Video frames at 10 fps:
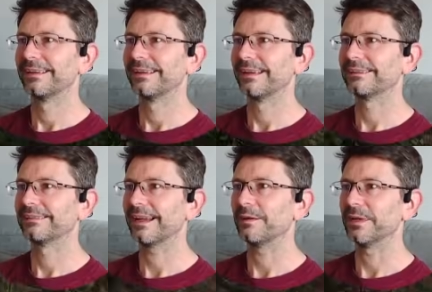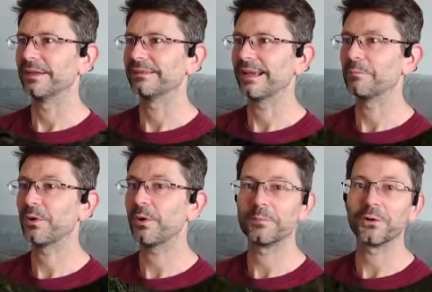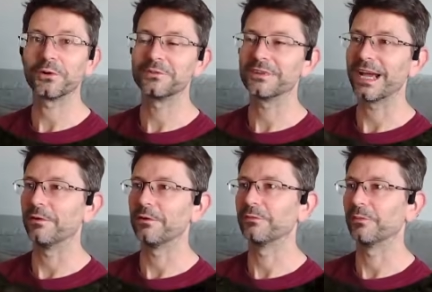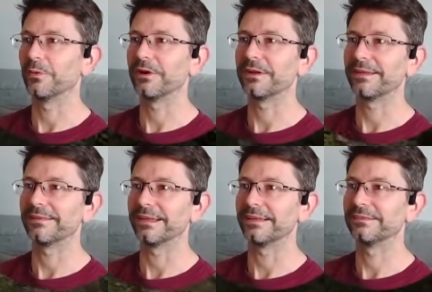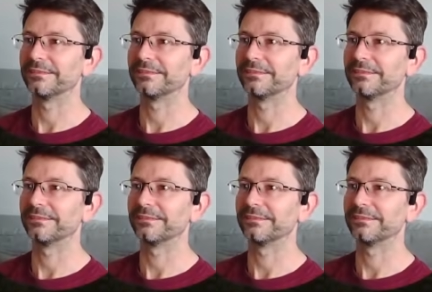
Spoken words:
excitement. I probably booked some time off work, I think,